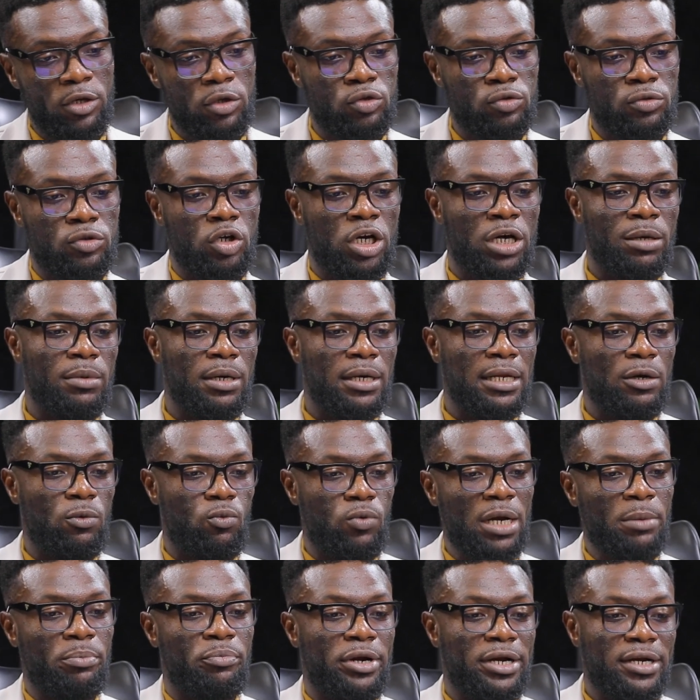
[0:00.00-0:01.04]
you talk about the
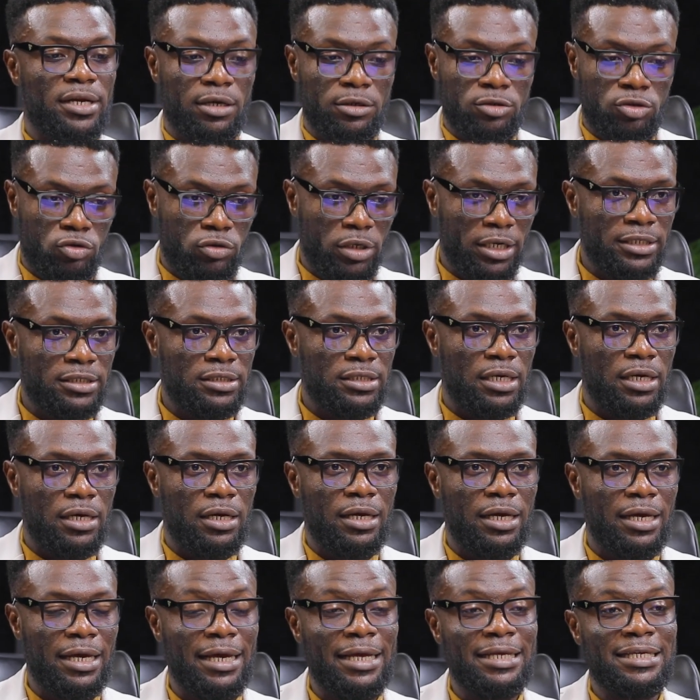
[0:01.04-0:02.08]
work breakdown structure,
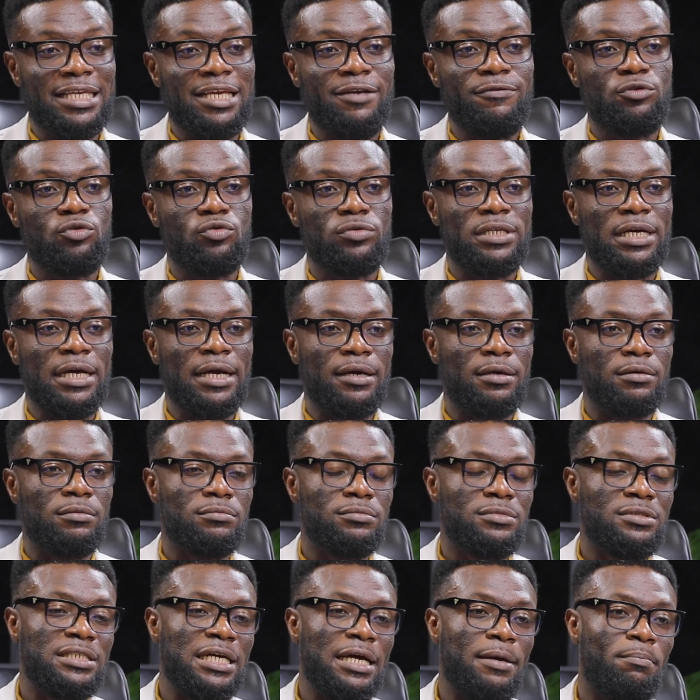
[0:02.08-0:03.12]
it gives you
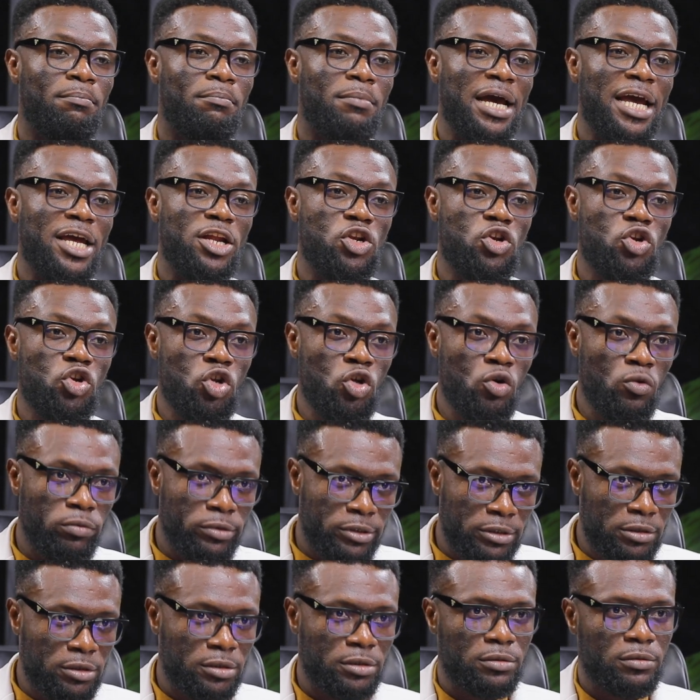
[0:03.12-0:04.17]
the
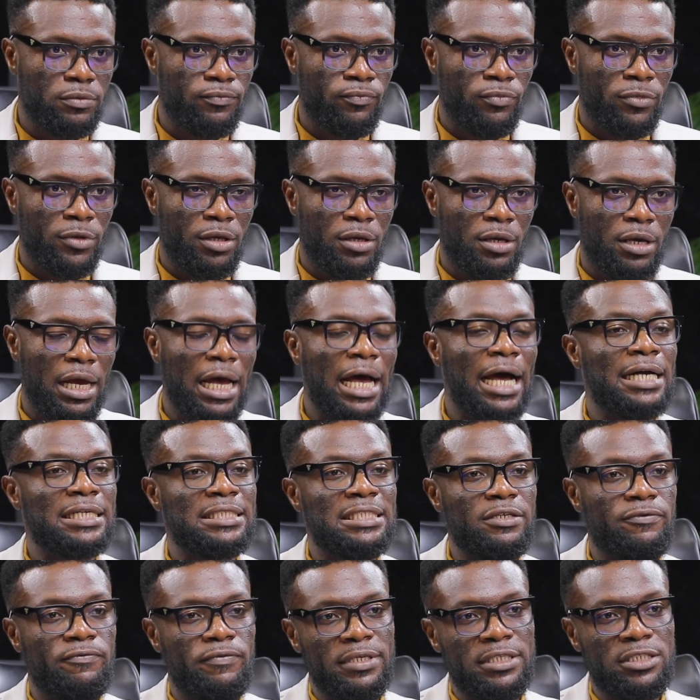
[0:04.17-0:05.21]
minute
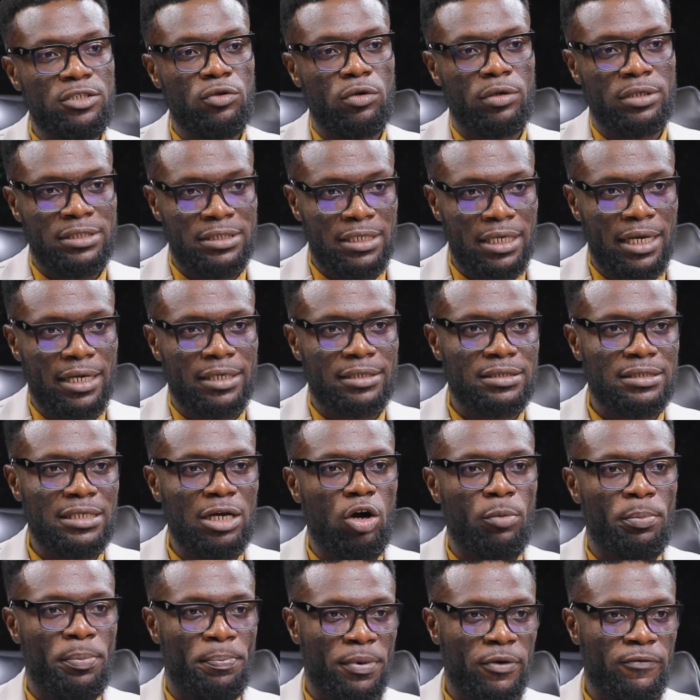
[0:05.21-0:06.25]
activity or task that
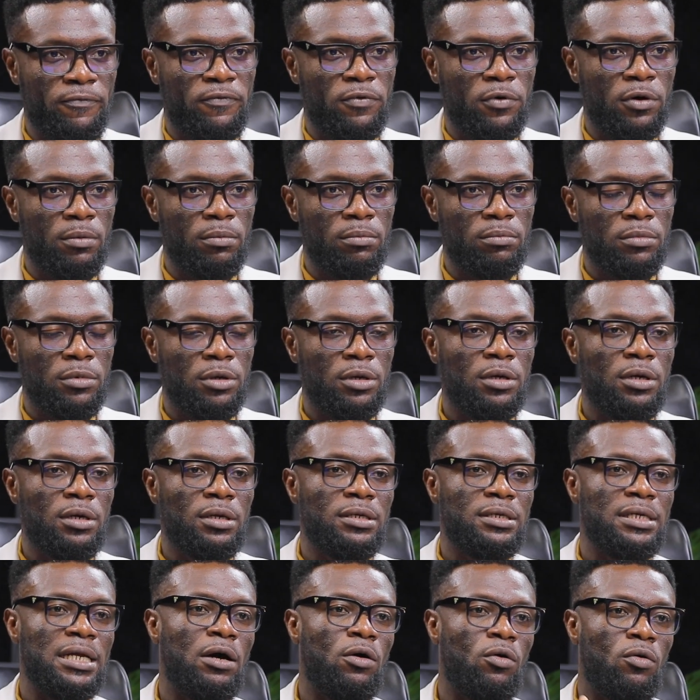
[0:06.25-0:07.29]
will perform,
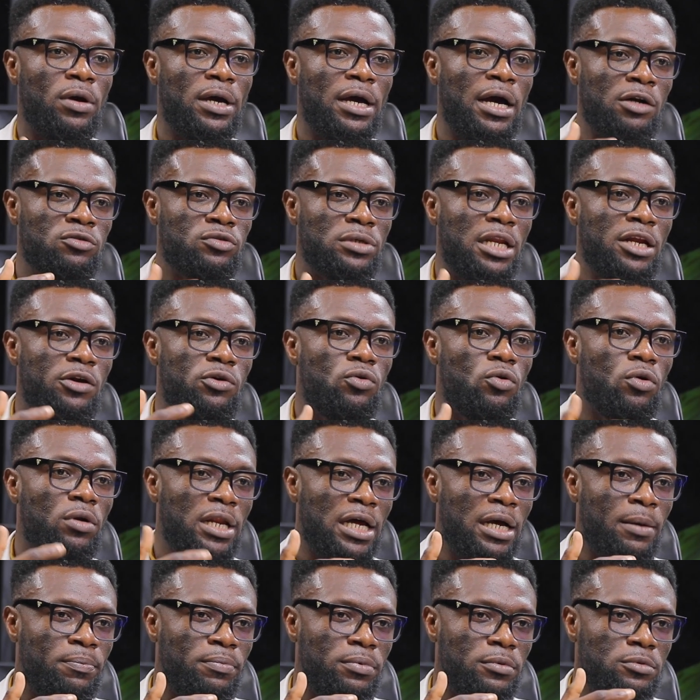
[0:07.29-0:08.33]
that will actually roll
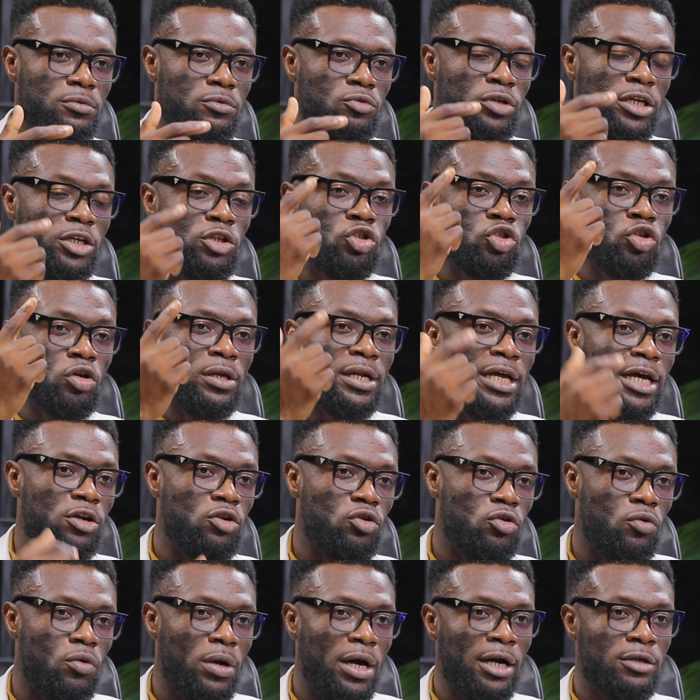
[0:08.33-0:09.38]
up to ensure that
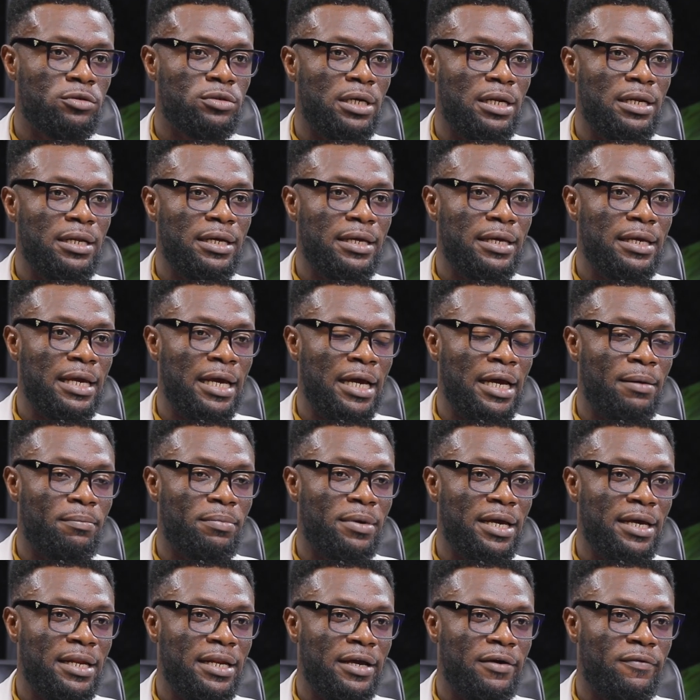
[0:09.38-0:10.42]
you actually
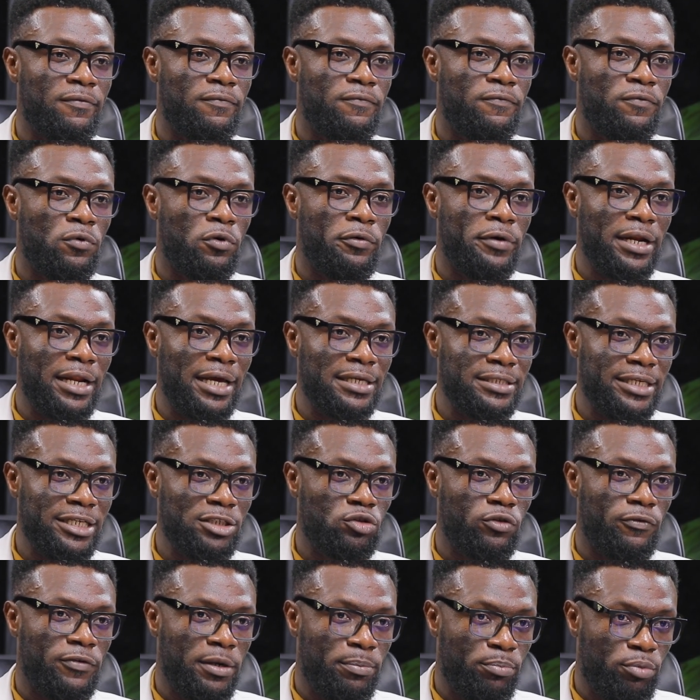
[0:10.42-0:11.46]
get a full
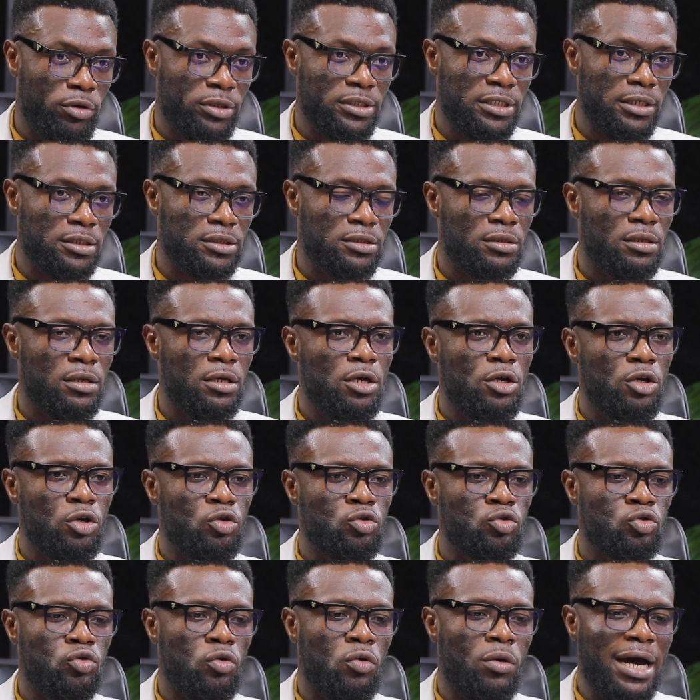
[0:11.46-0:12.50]
realization of the project.
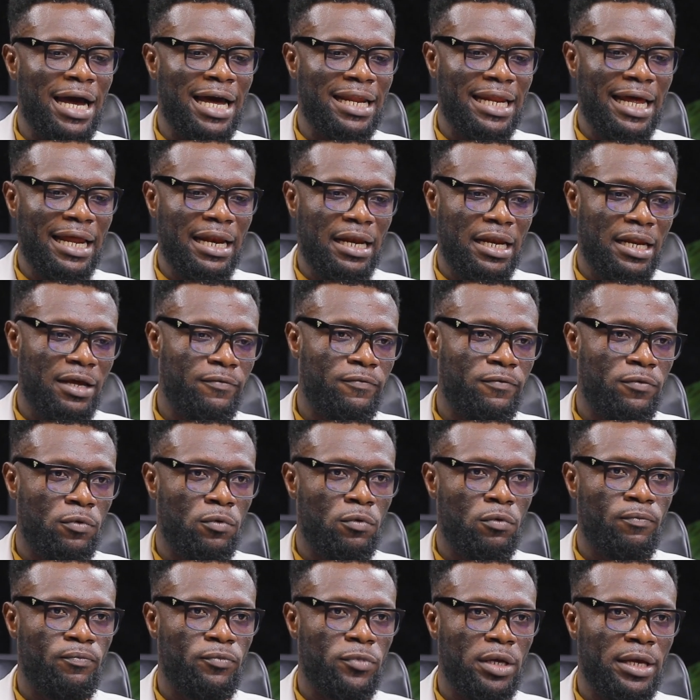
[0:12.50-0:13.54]
So at that
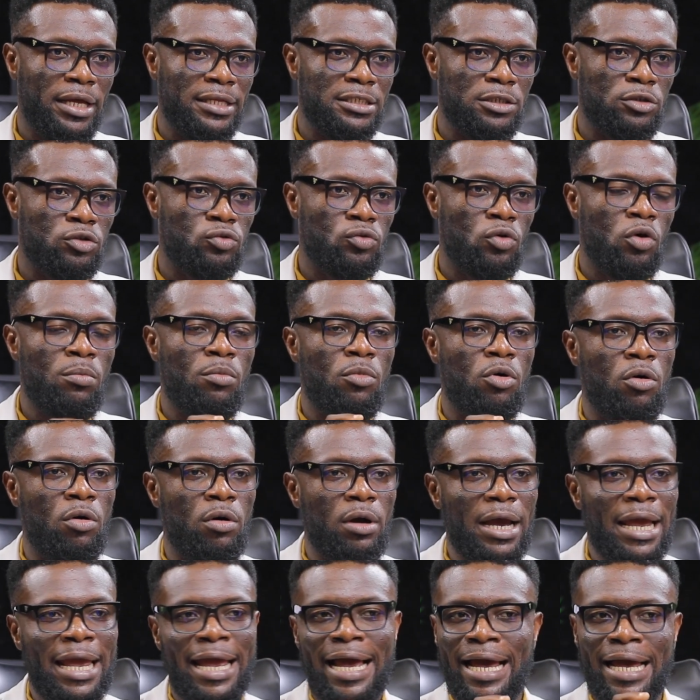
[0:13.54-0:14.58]
level, it is no more
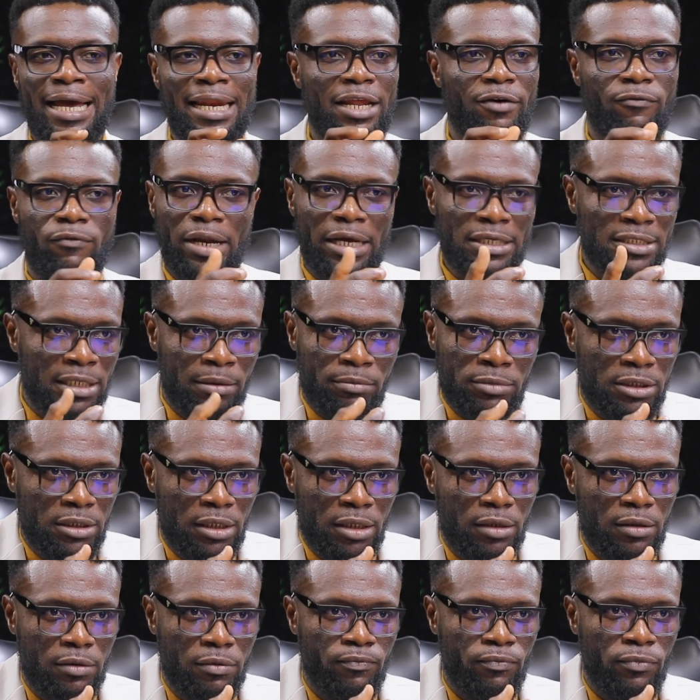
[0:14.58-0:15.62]
a high-level
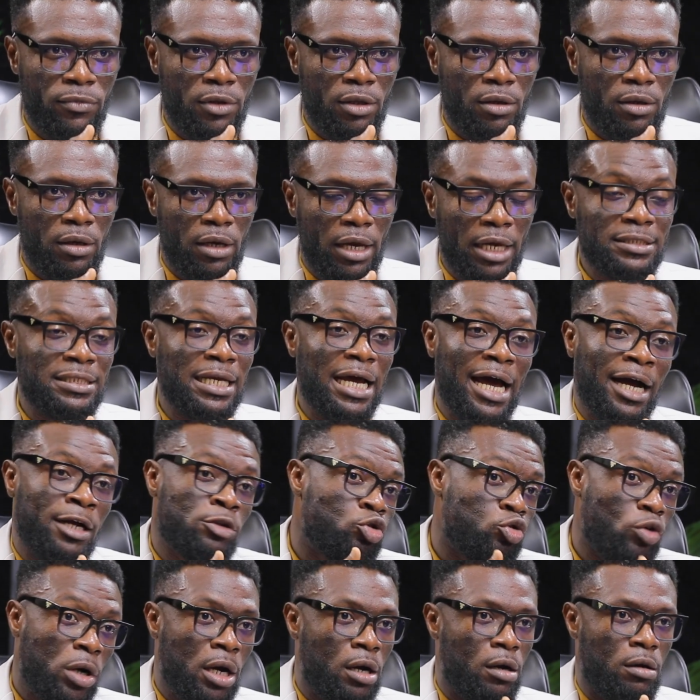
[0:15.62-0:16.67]
assumption. It's the
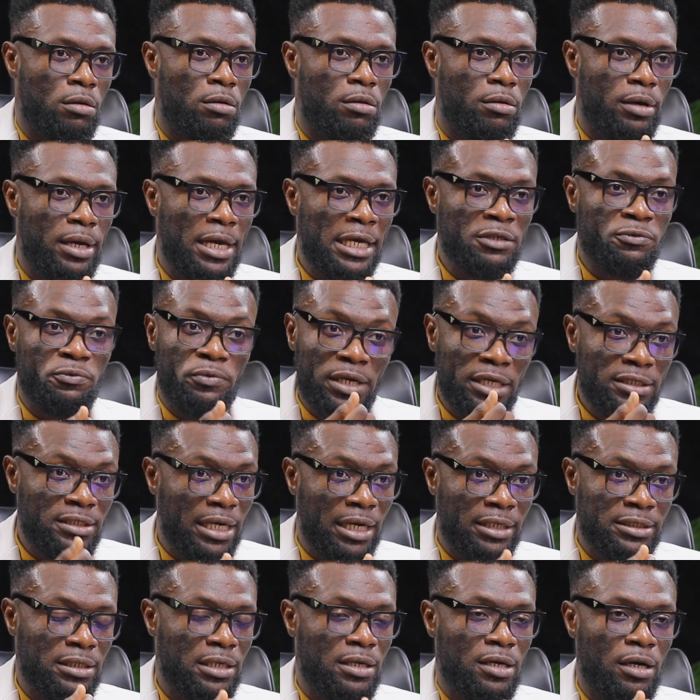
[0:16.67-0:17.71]
actual. It's really
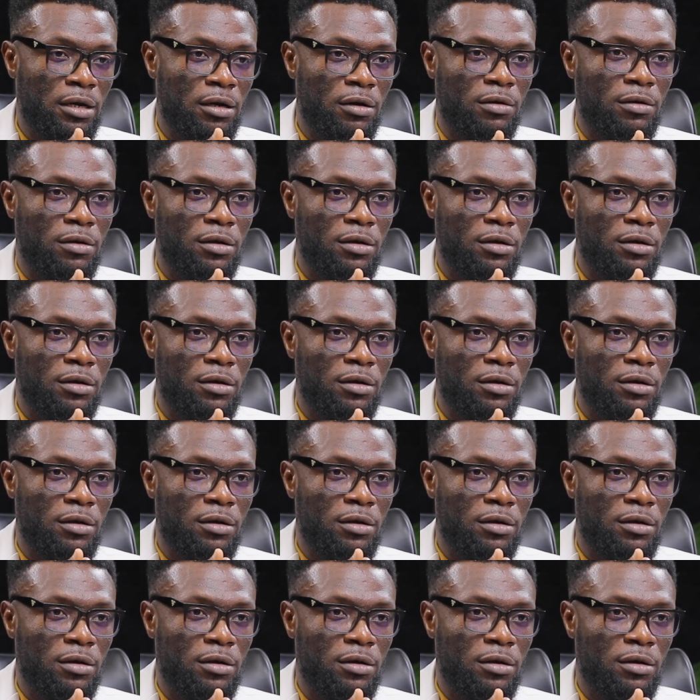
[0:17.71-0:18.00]
tactical.